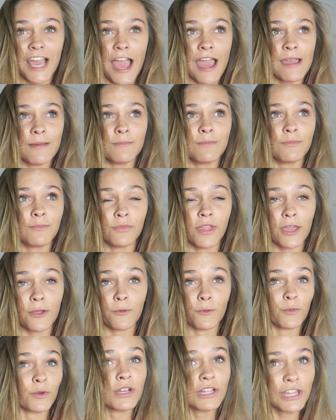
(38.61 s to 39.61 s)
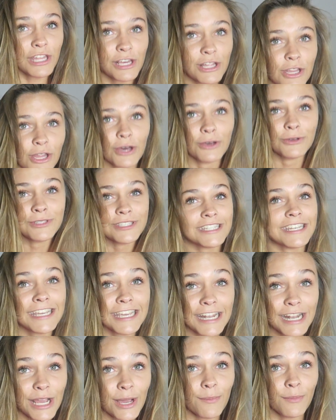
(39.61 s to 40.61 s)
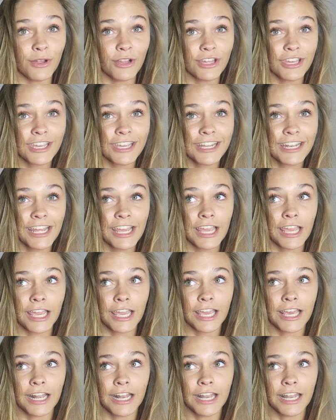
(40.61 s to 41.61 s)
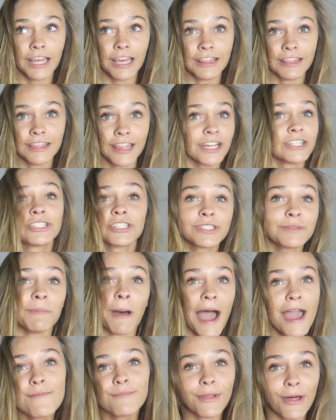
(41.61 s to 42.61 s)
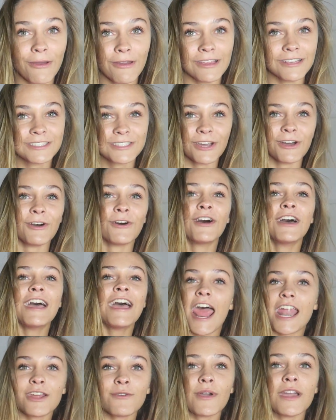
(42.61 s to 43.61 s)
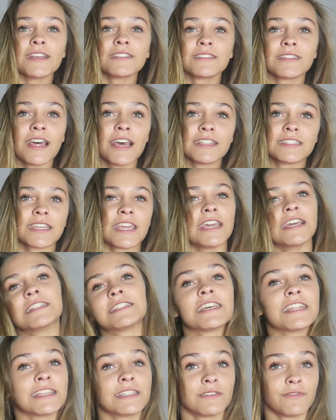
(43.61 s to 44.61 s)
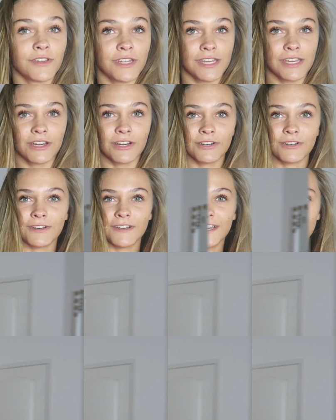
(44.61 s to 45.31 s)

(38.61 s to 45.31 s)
I'm like really close to hitting a million and that's just mind blowing. So anyways, let's get into this video.